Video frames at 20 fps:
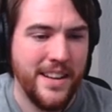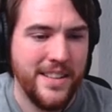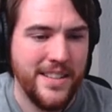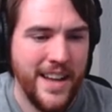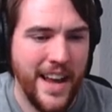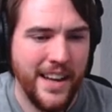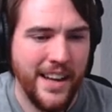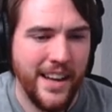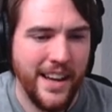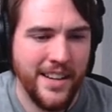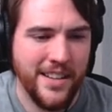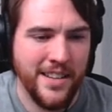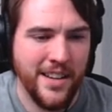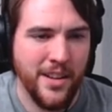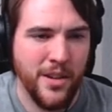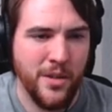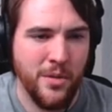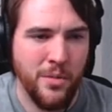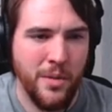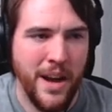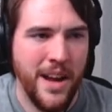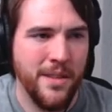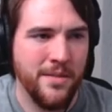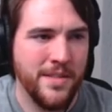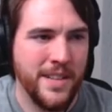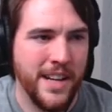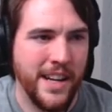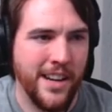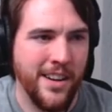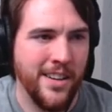Take it to the
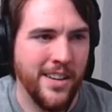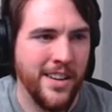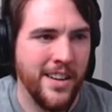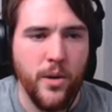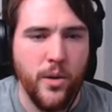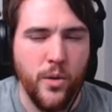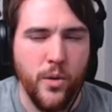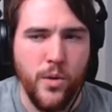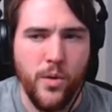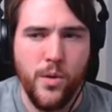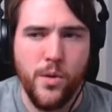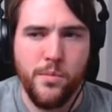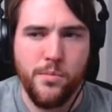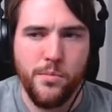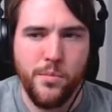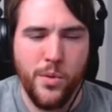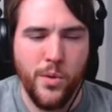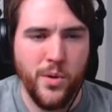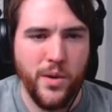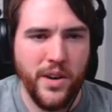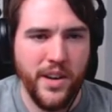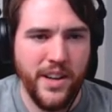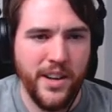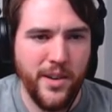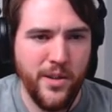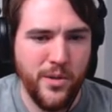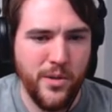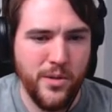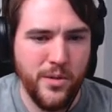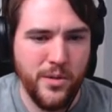gravedigger. Oh boy,
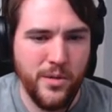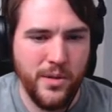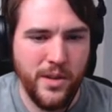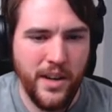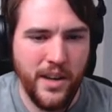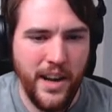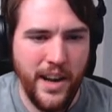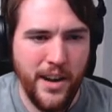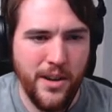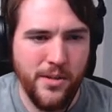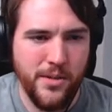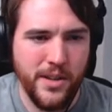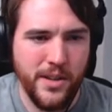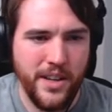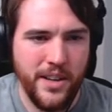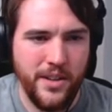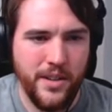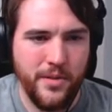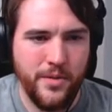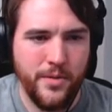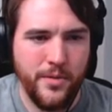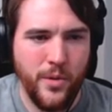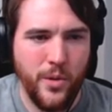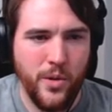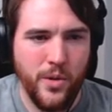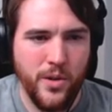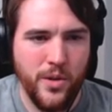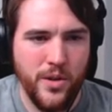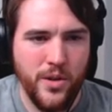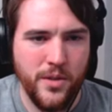oh howdy,
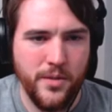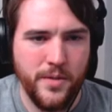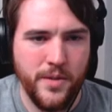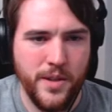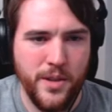Fourhoof.